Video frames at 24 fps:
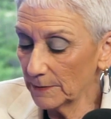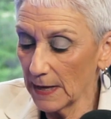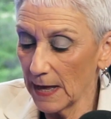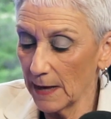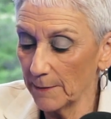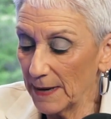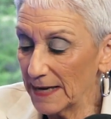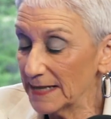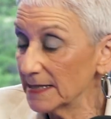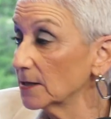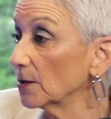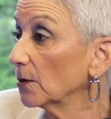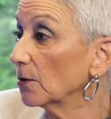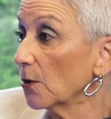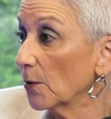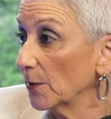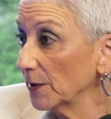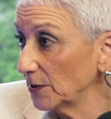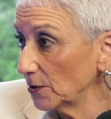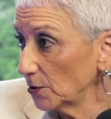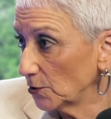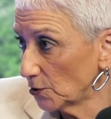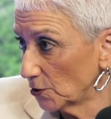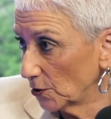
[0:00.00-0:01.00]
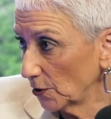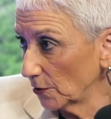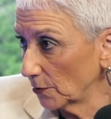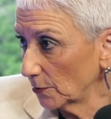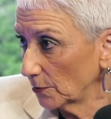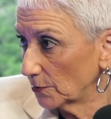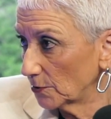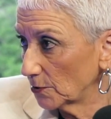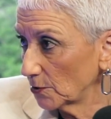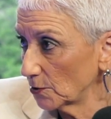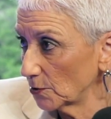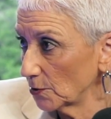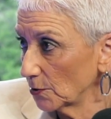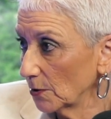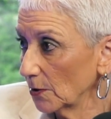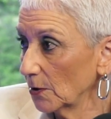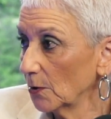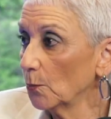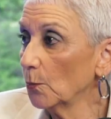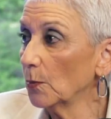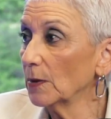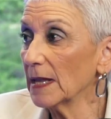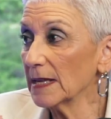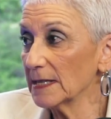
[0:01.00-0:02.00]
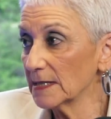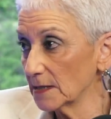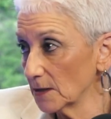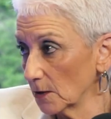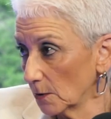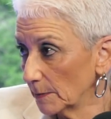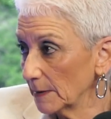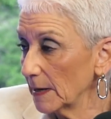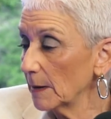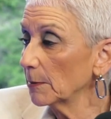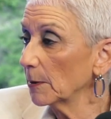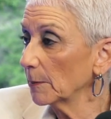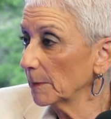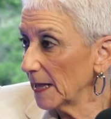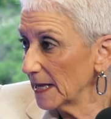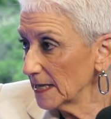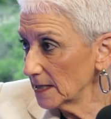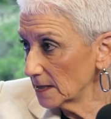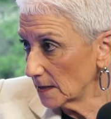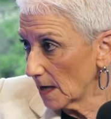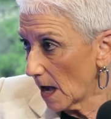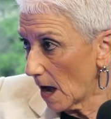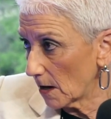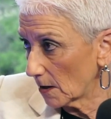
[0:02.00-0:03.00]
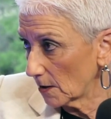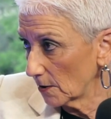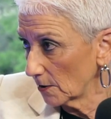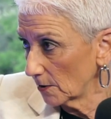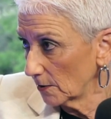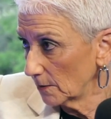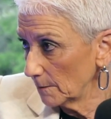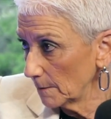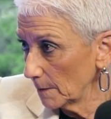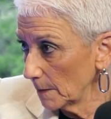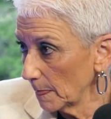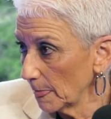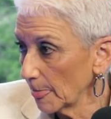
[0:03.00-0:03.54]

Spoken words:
Am I still going to church? Will I still be able to play soccer?